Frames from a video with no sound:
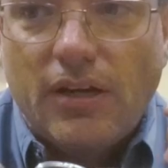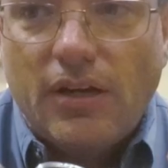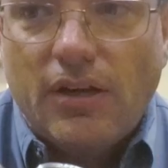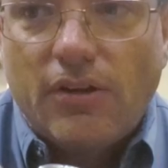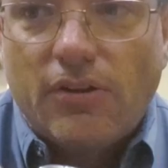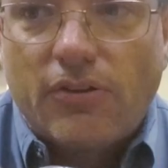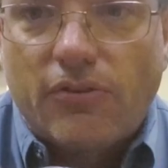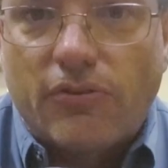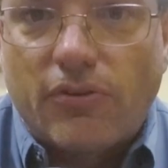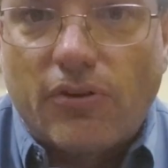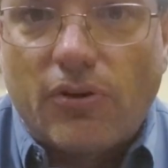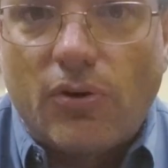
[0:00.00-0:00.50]

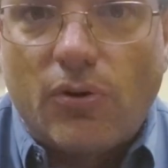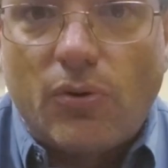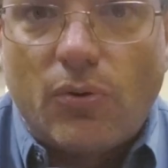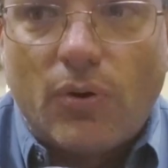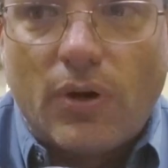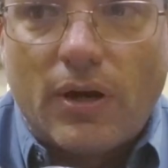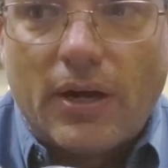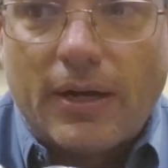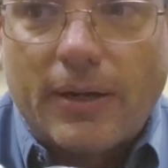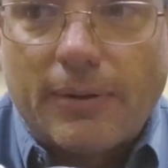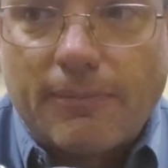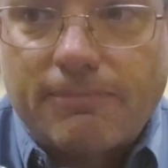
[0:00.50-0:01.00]

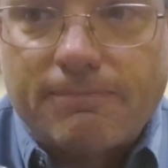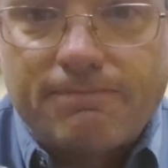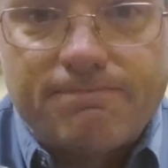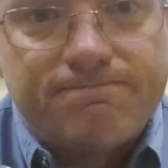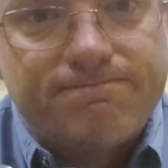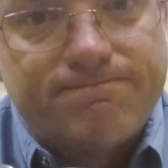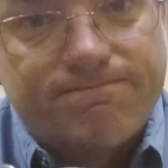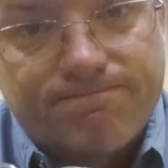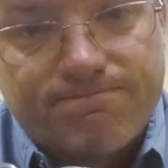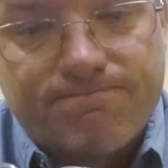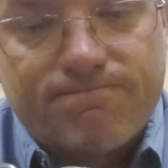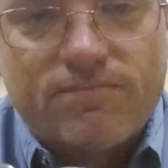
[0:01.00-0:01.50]
So
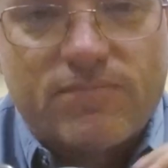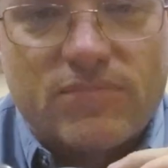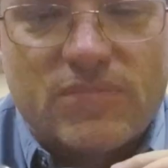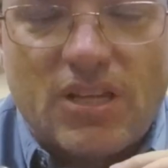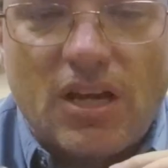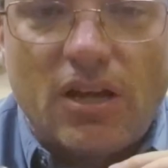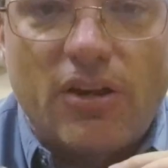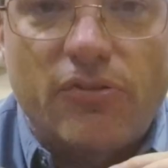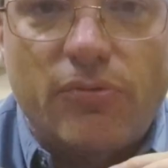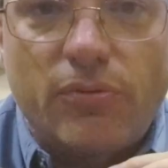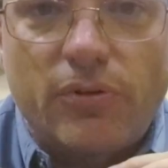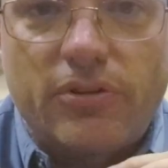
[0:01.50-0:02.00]
tell
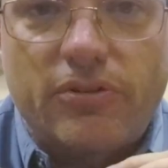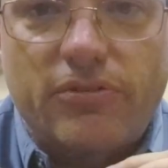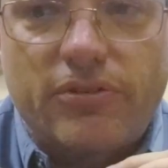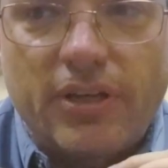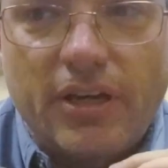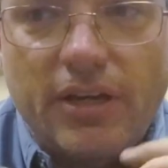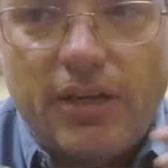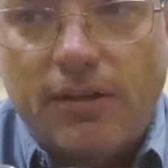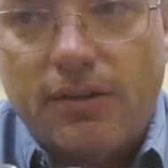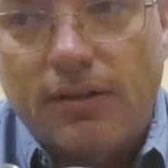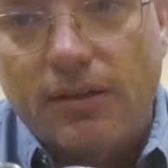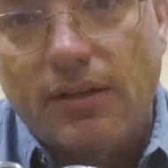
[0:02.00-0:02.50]
us what you
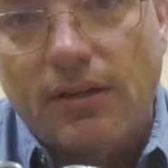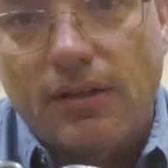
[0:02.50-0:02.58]
think,